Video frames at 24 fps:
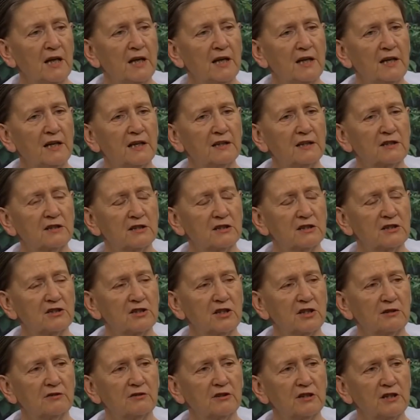And
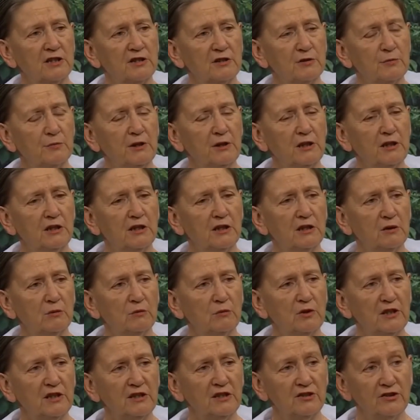generally speaking,
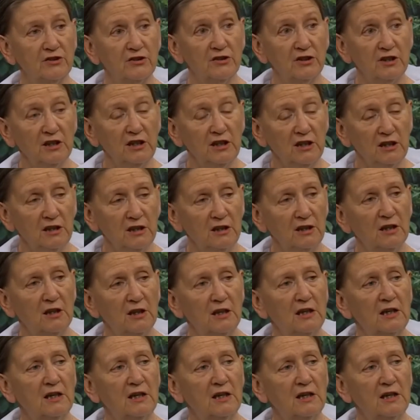we see